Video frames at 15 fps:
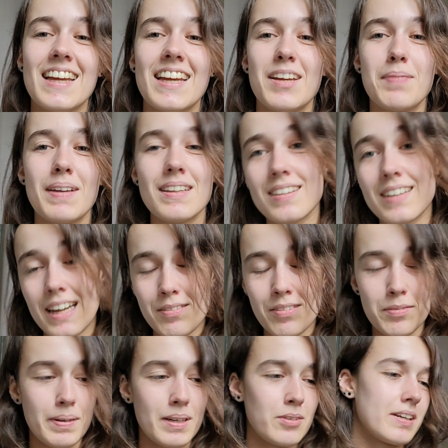imagine I
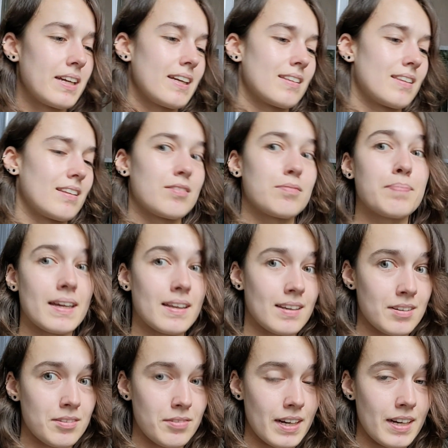would be looking at this pen,
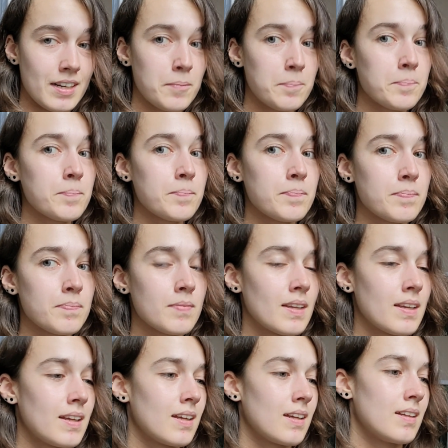right?
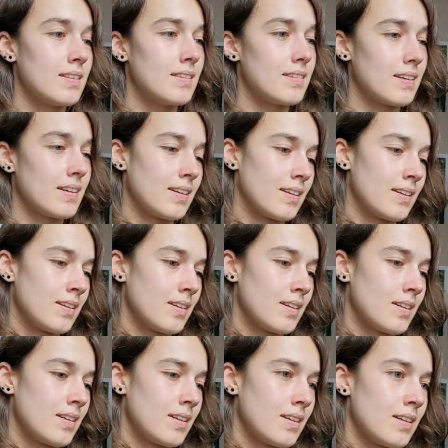Then
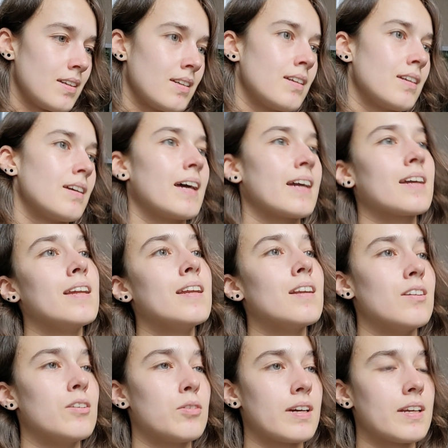I can either
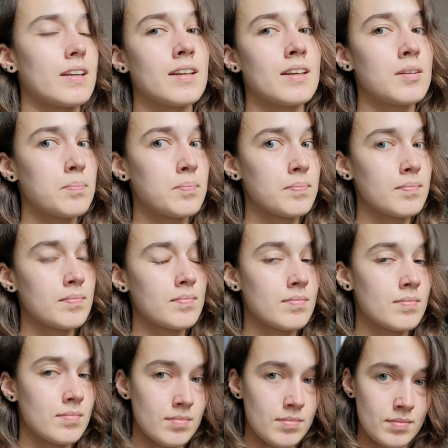look at it
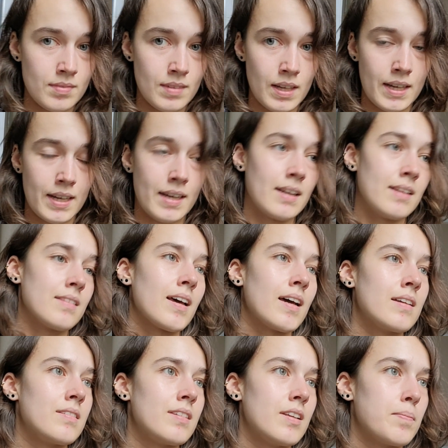and I
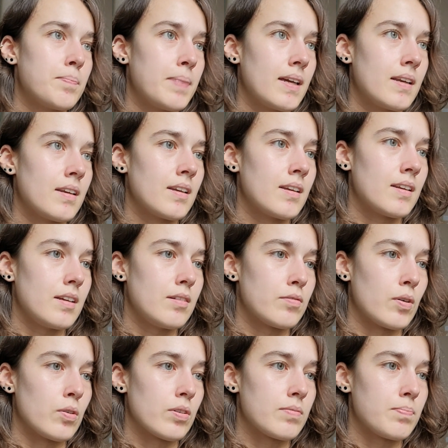see the pen in
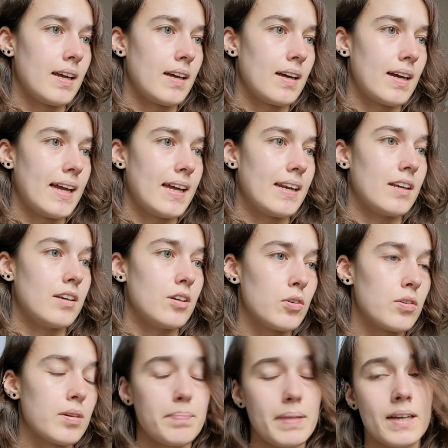focus, and I
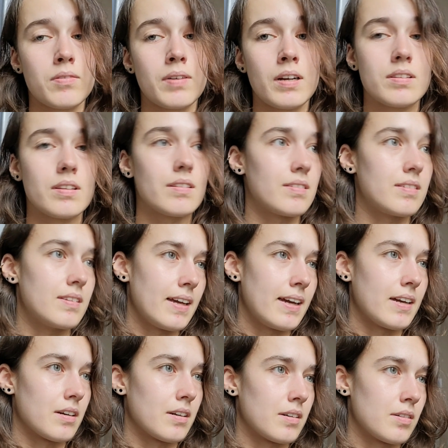know the background is
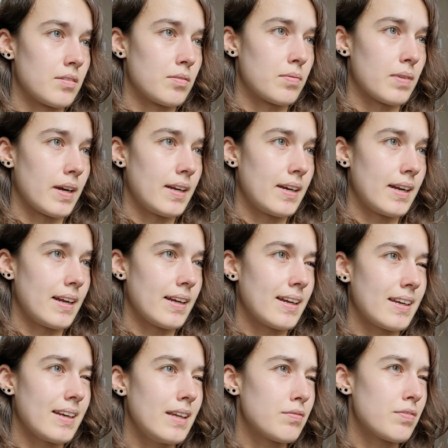there, right? And I
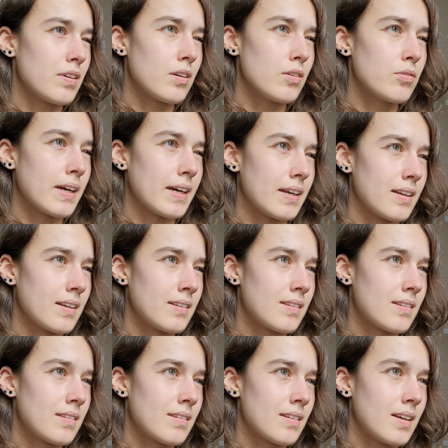can even look at it,
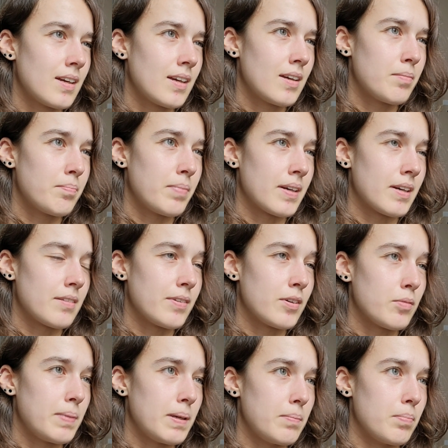but it
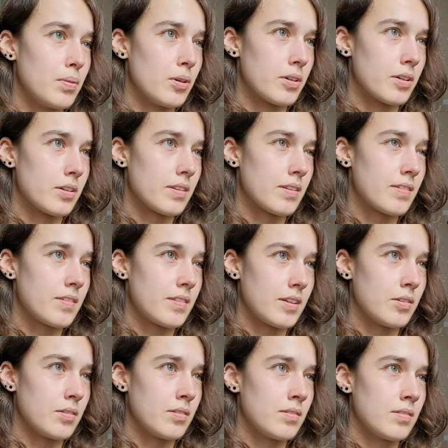will be blurred
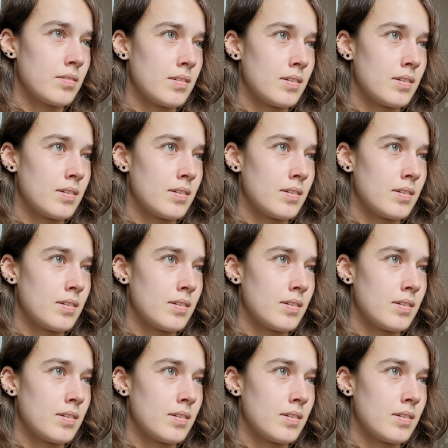still.